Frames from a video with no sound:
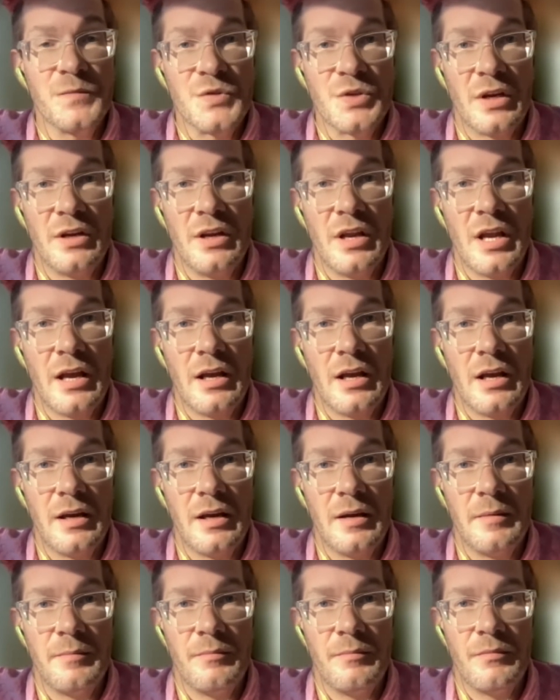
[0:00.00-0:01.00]
So
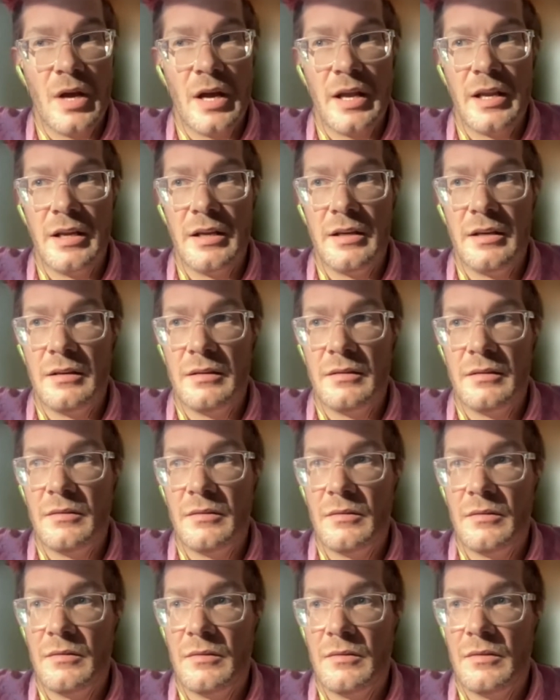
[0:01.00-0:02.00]
I
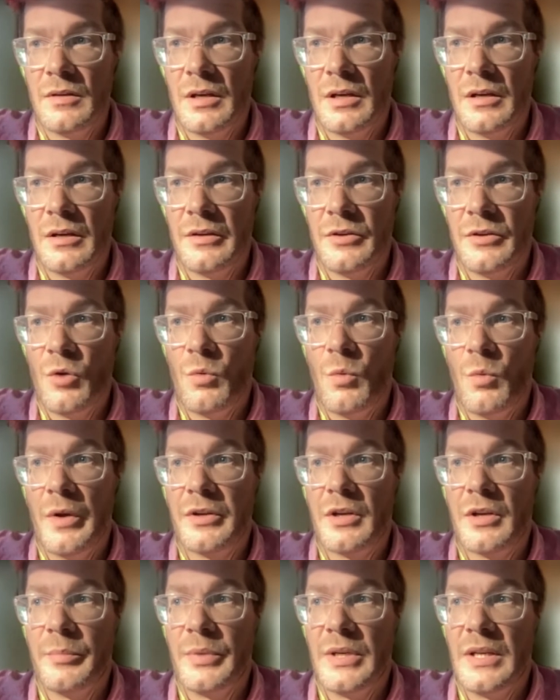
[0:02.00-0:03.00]
know one
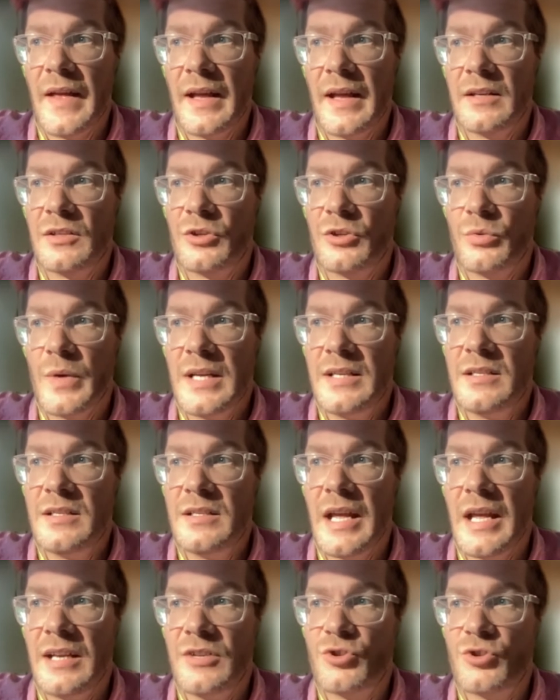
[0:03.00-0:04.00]
company that created
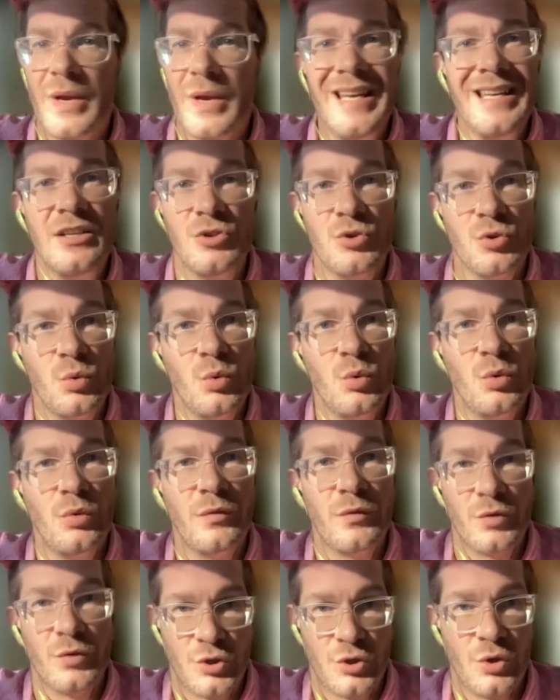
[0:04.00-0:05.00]
a training tool
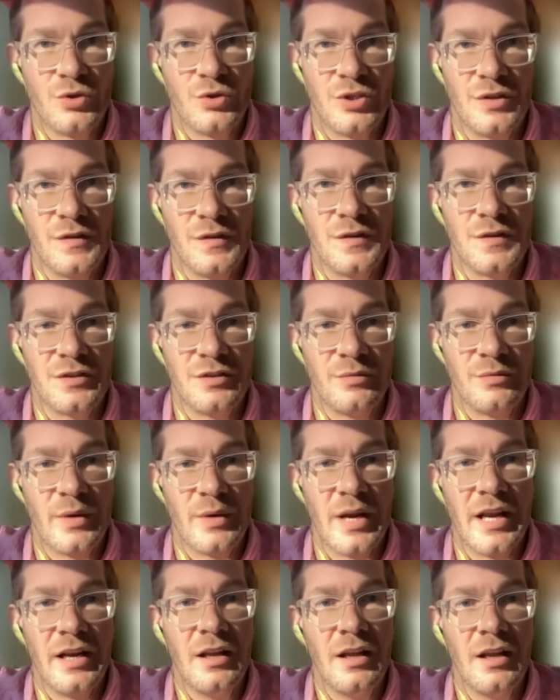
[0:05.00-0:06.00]
for surgeons,
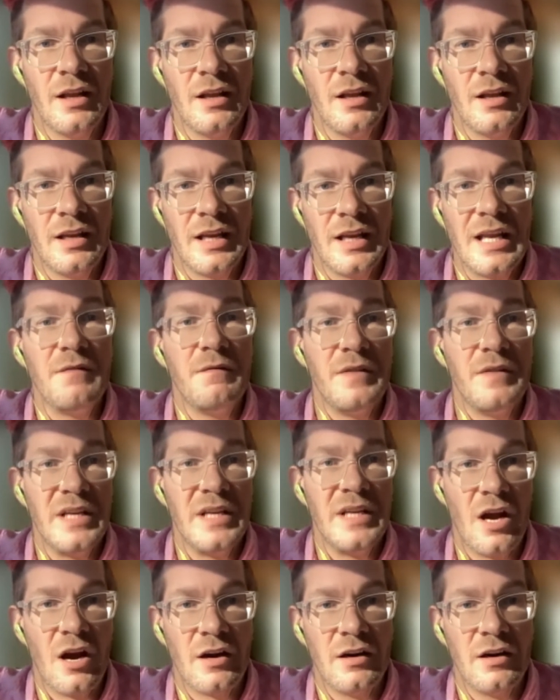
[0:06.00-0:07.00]
right, in
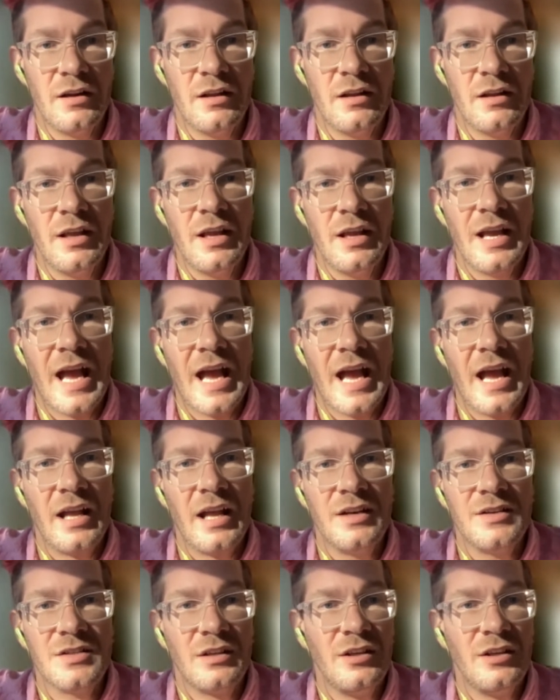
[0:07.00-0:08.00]
VR.
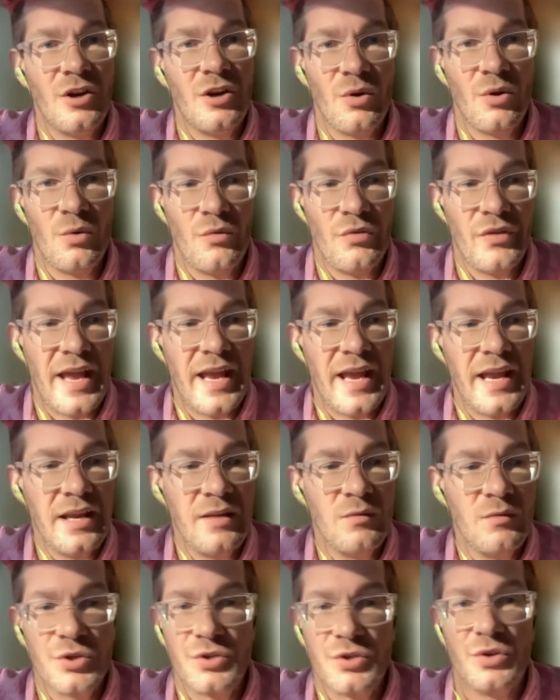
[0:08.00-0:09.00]
And, they
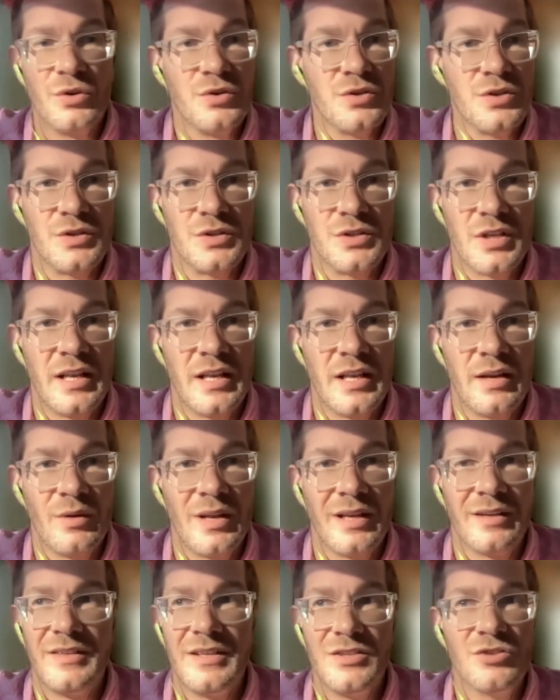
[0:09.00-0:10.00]
were surgeons and they were
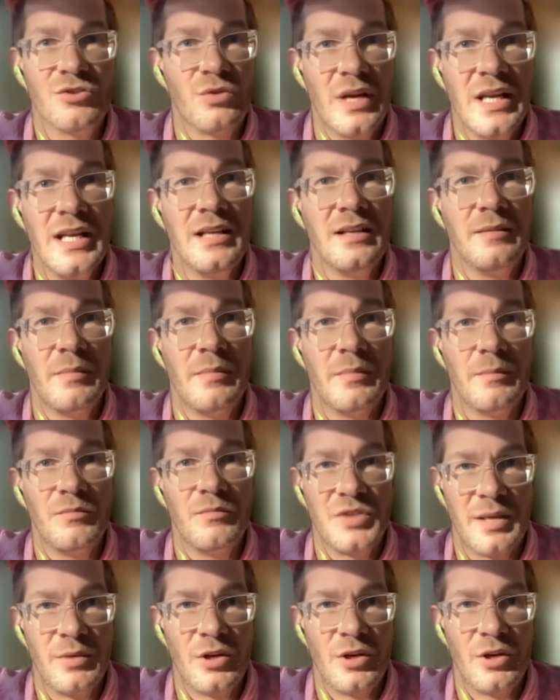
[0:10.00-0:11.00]
like, these training
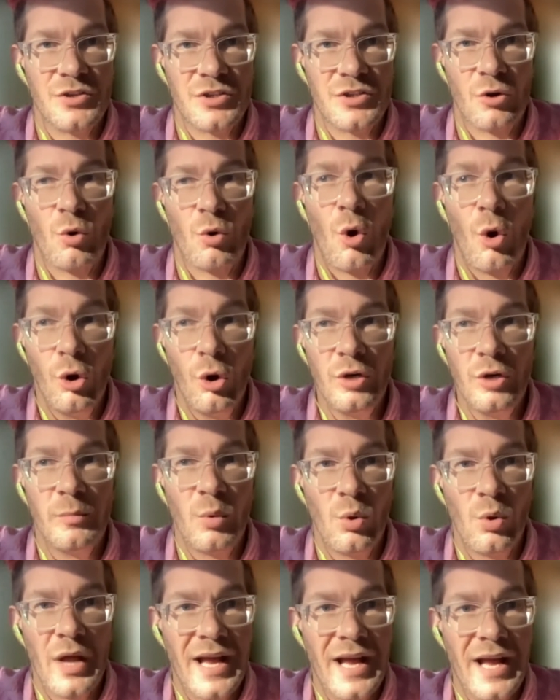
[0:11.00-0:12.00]
seminars are
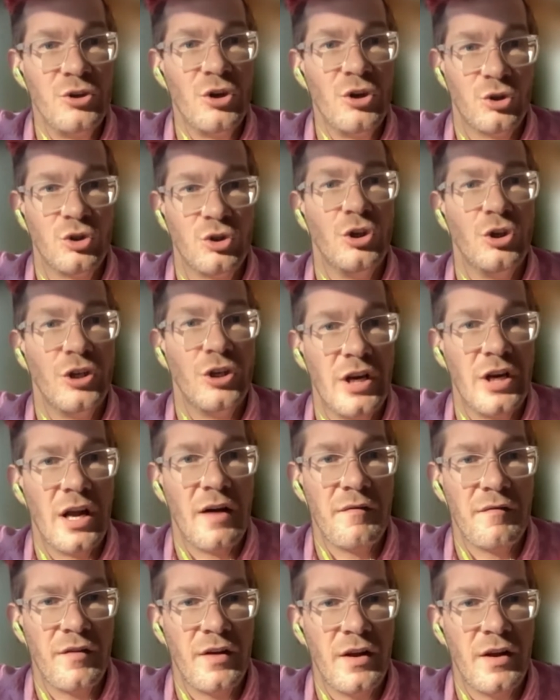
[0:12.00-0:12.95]
horrible and not good enough.